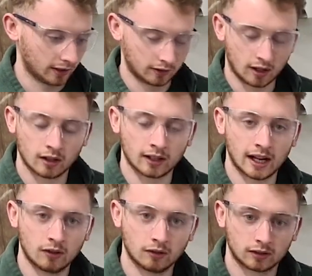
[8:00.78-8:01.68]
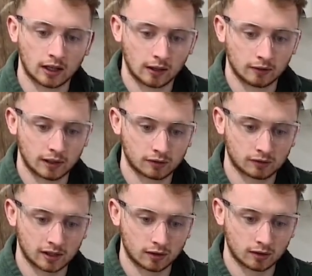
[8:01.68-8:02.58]
done now. The
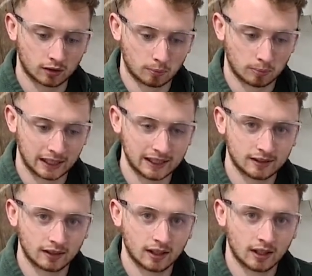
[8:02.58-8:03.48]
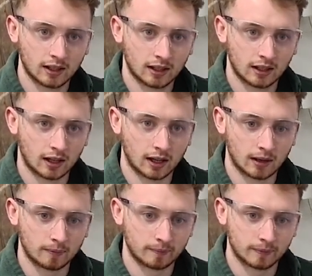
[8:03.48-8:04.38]
restoration is complete.
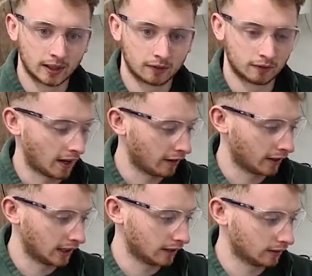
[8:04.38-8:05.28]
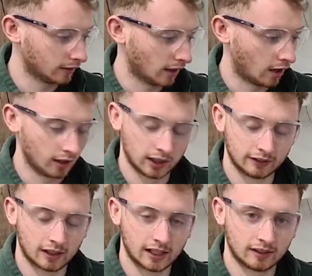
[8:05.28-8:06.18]
It's a very highly
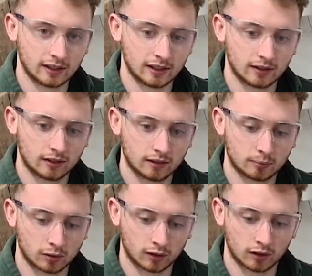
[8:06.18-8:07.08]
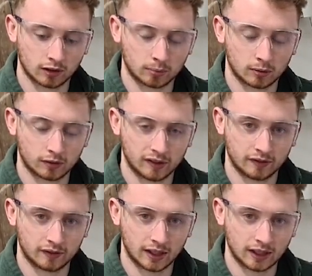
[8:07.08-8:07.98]
rated product, the
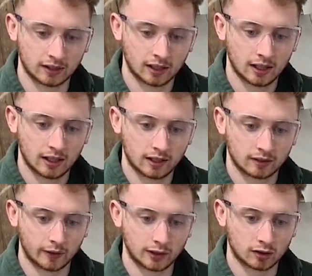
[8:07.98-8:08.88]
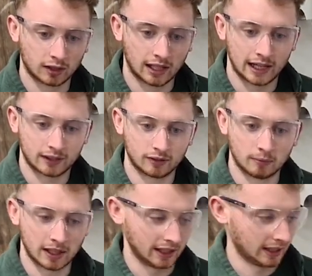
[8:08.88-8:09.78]
POR-15, so it should last for
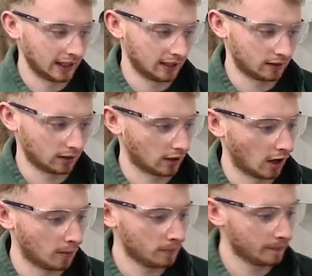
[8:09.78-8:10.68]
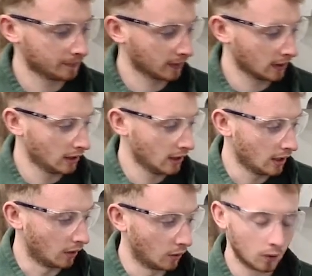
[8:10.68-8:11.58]
many years to come.
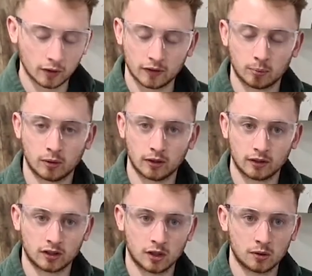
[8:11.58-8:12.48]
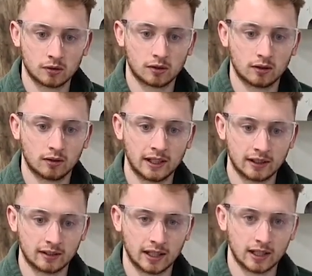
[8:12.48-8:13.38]
All of the products used in
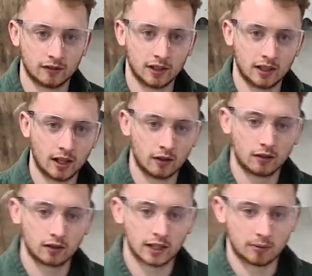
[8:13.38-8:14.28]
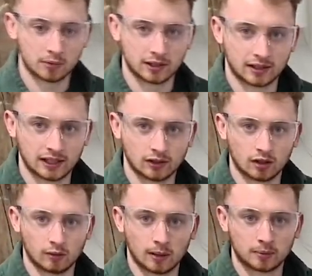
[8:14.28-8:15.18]
today's video can be seen on
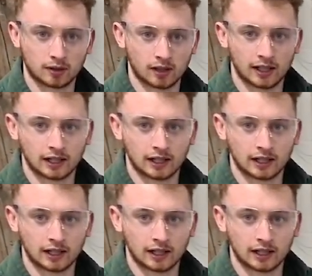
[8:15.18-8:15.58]
our website at